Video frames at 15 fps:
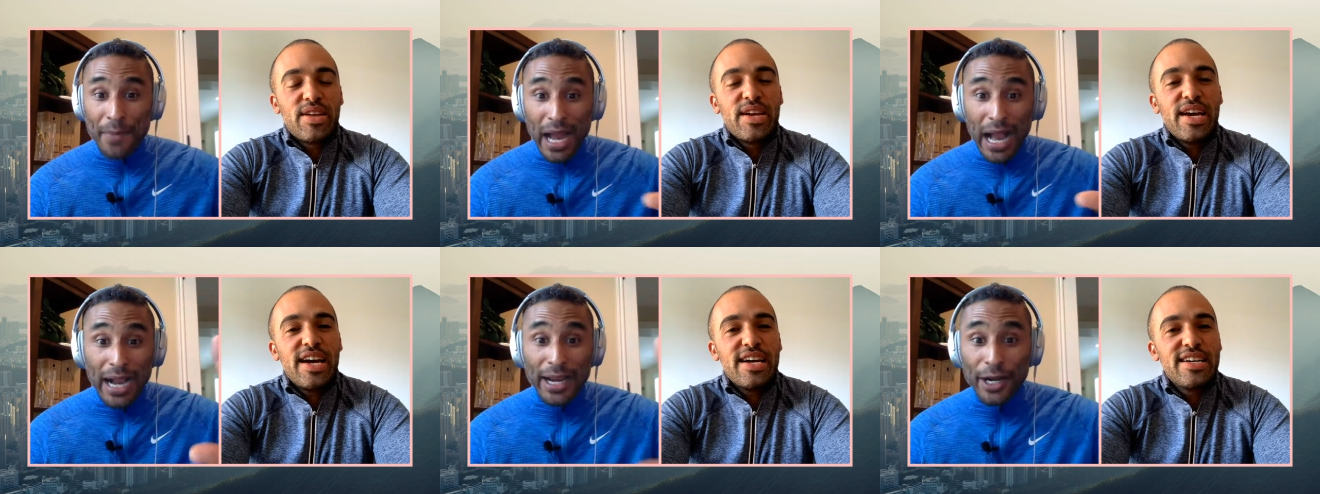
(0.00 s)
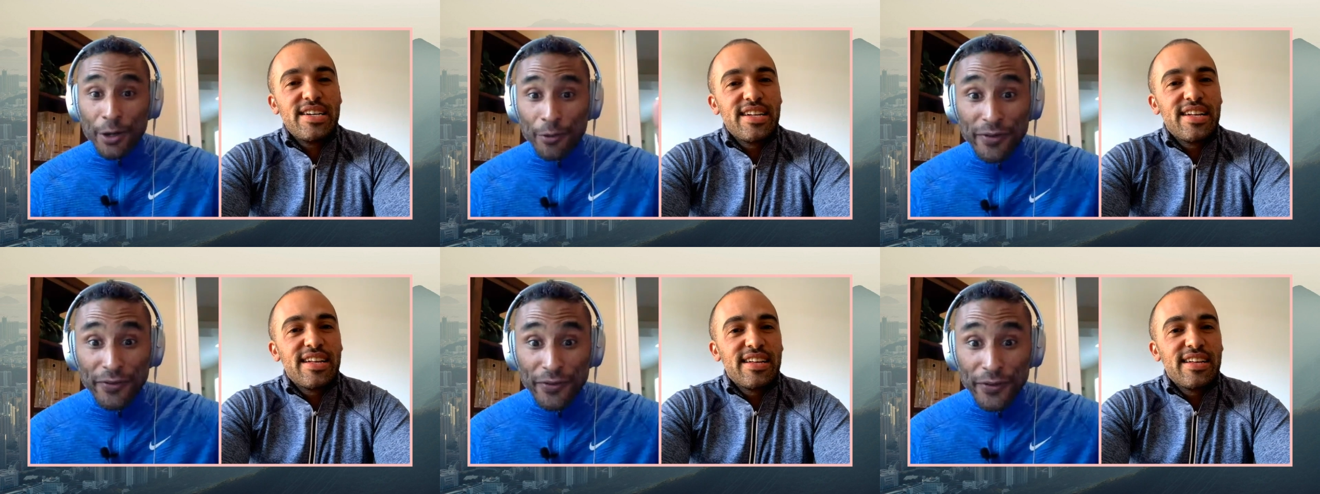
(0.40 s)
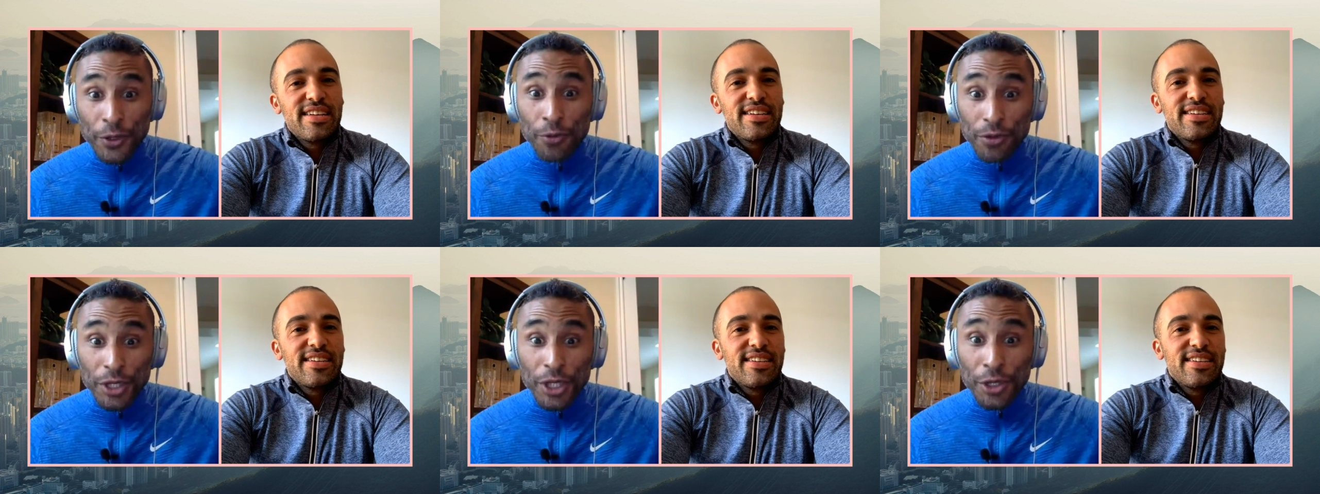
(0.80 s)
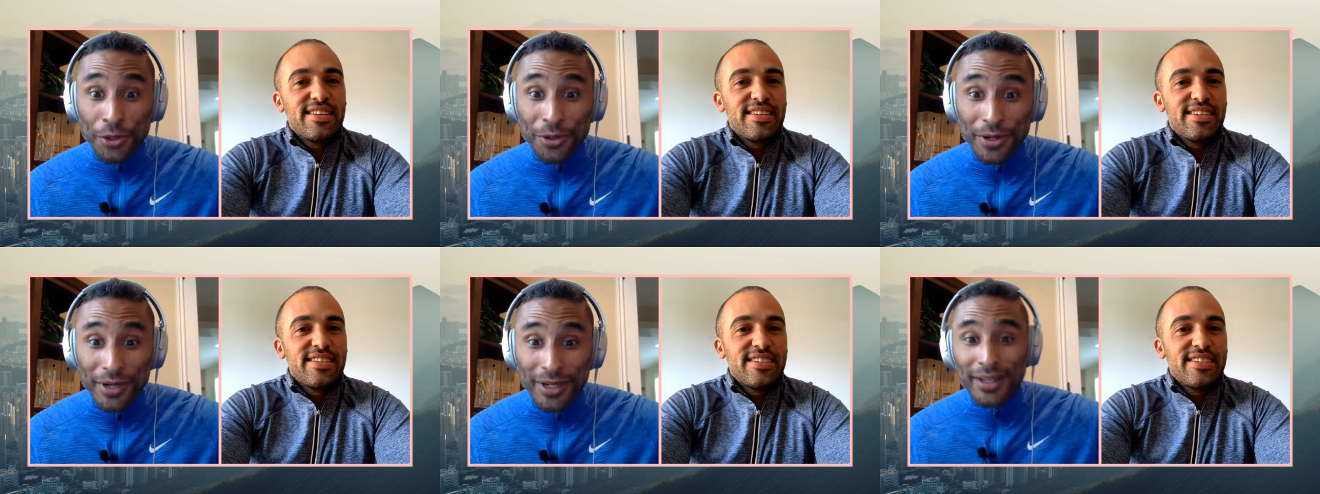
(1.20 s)
Speaker 1: not going to refute
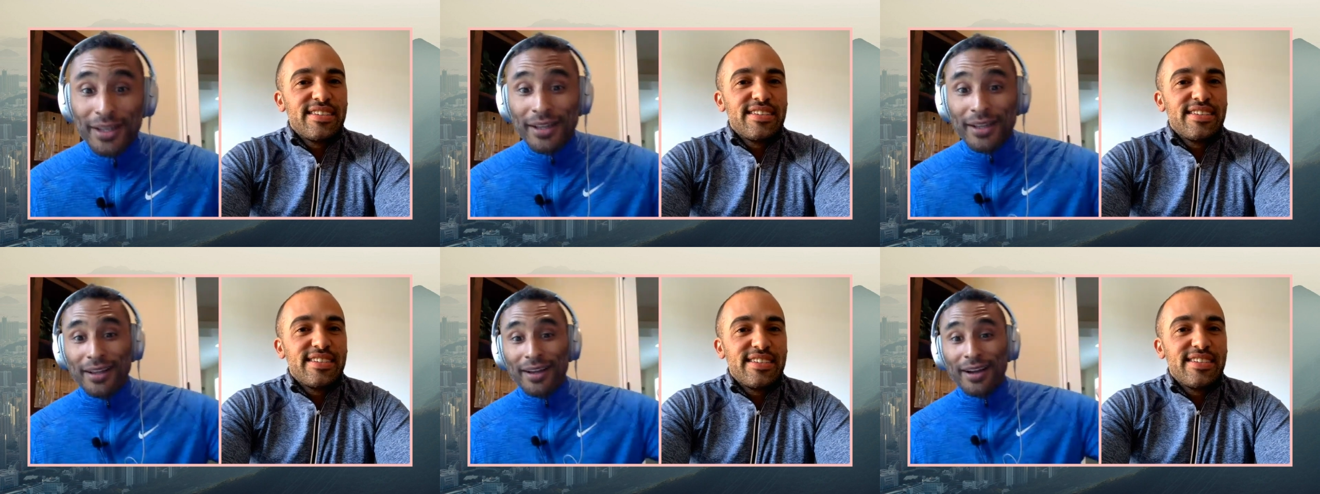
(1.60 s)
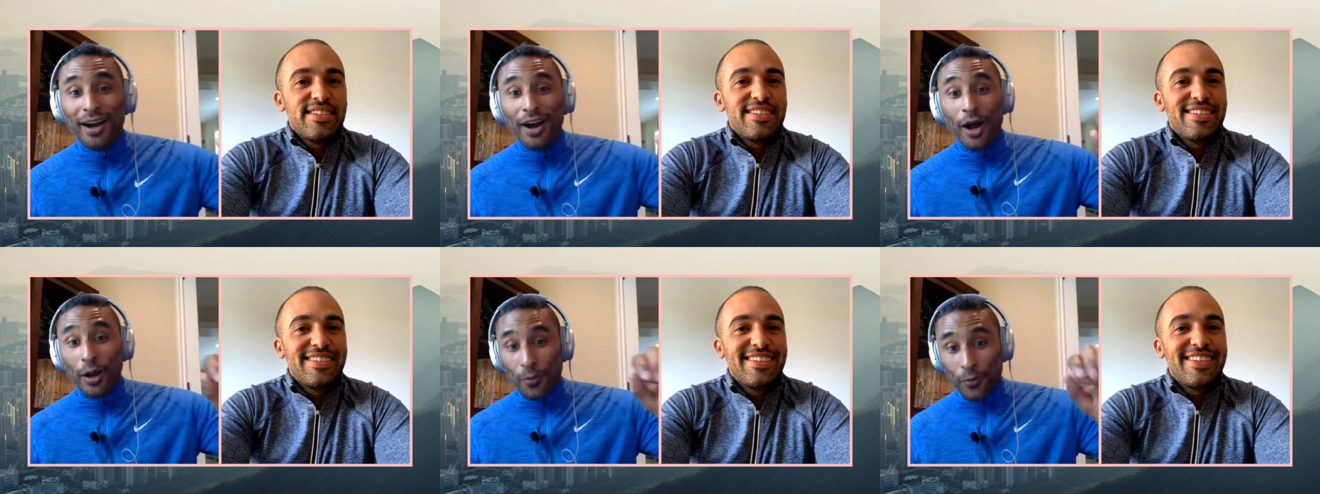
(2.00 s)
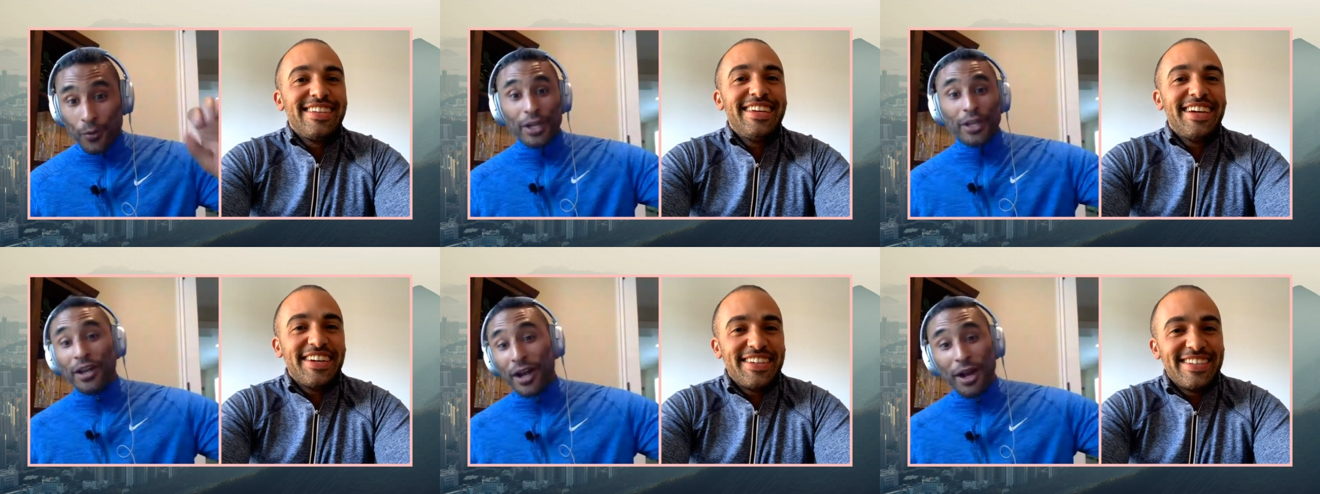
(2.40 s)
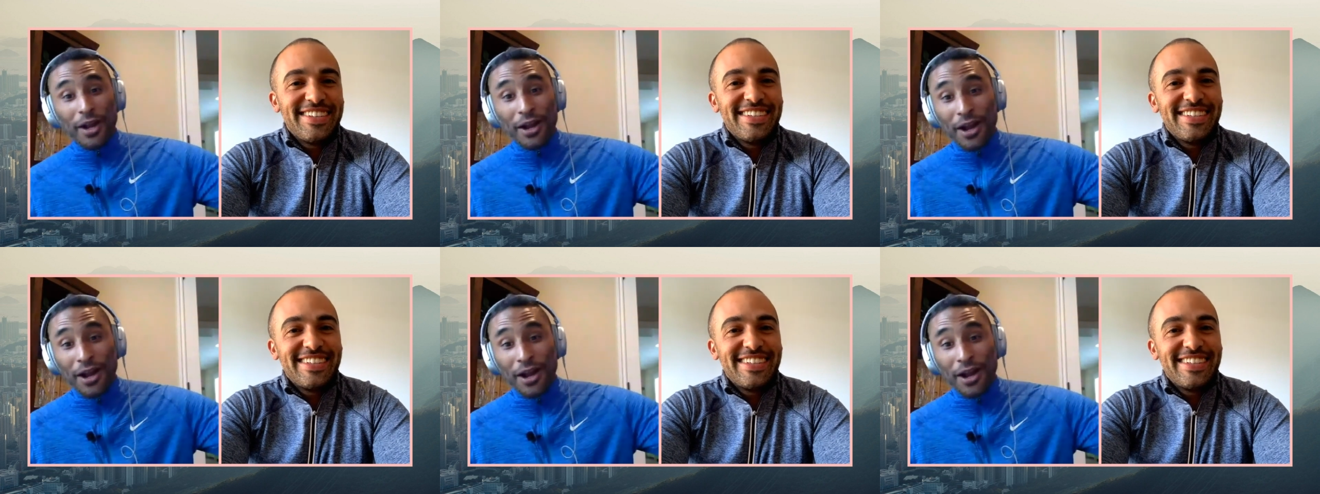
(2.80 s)
you on yeah. what